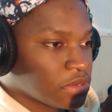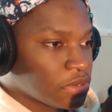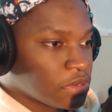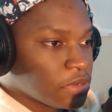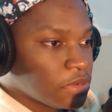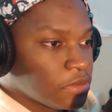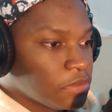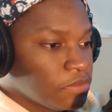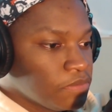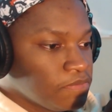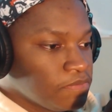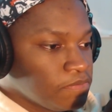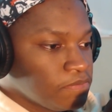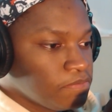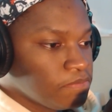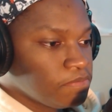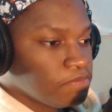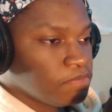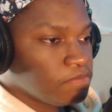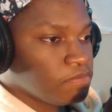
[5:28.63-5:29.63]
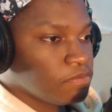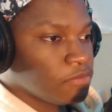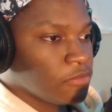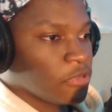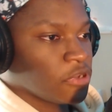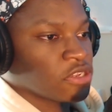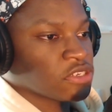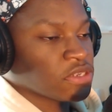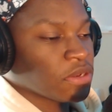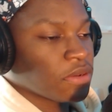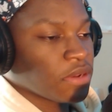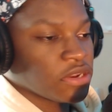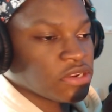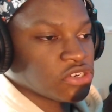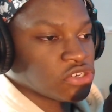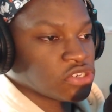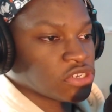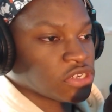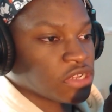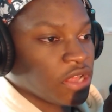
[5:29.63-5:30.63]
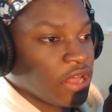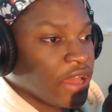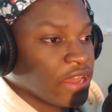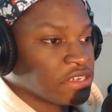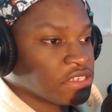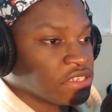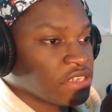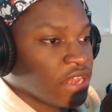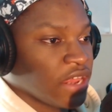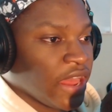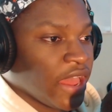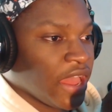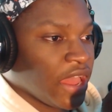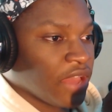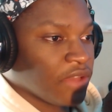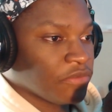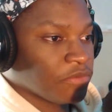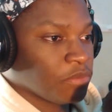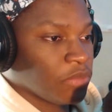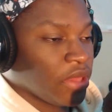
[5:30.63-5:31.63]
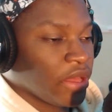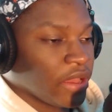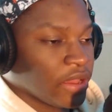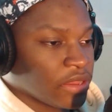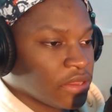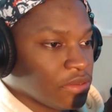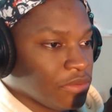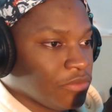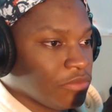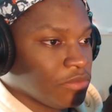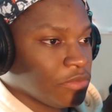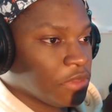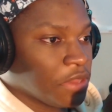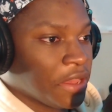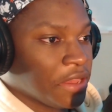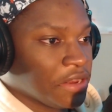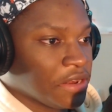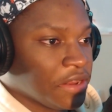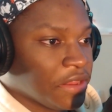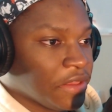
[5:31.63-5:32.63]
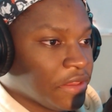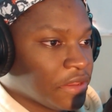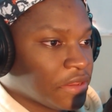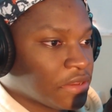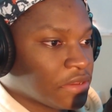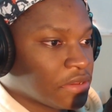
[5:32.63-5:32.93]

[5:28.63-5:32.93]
Because sometimes there's classes that have Black Lightning.